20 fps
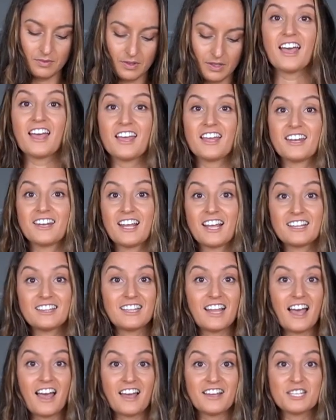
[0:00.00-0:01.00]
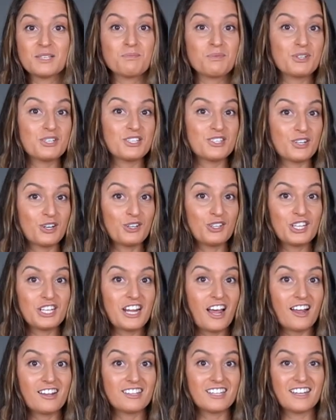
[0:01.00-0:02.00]
And last but certainly
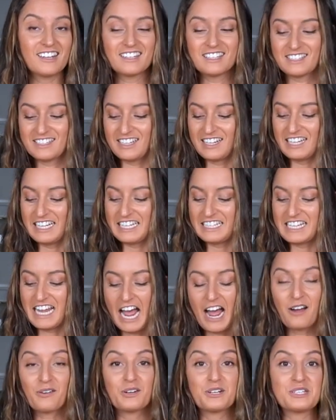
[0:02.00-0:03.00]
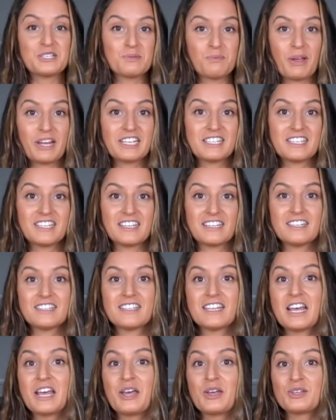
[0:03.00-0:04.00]
not least is our
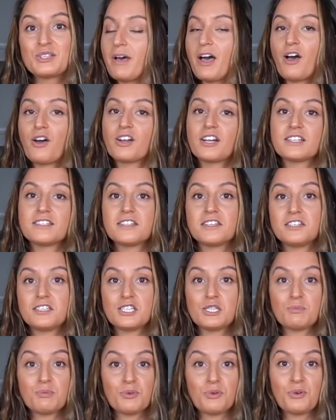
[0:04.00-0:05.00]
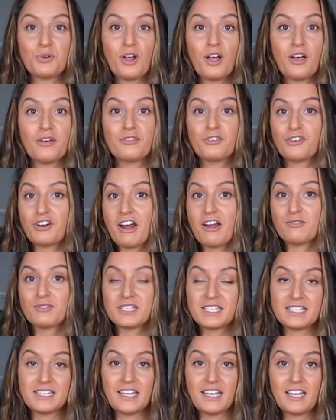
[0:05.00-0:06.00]
spices. About a teaspoon of
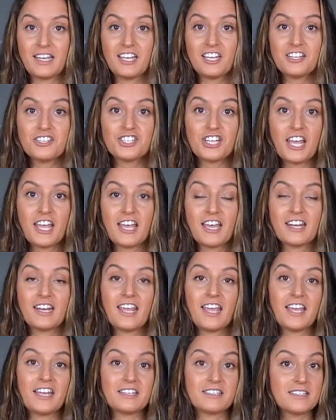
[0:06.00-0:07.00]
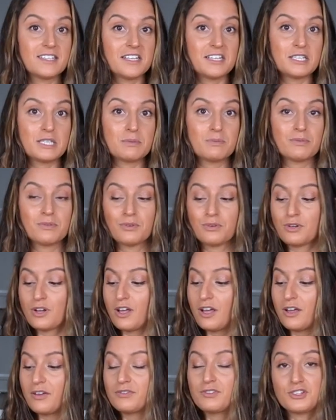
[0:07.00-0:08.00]
ground sage and a teaspoon
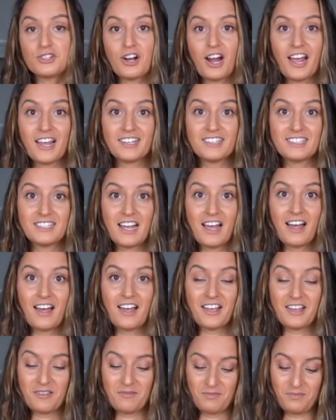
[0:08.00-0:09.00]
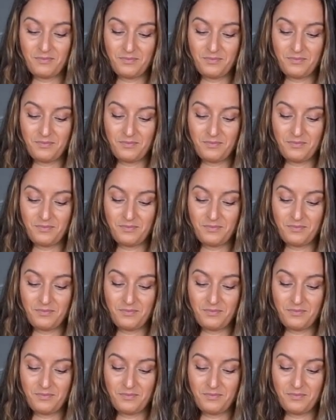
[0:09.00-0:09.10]
of dried thyme.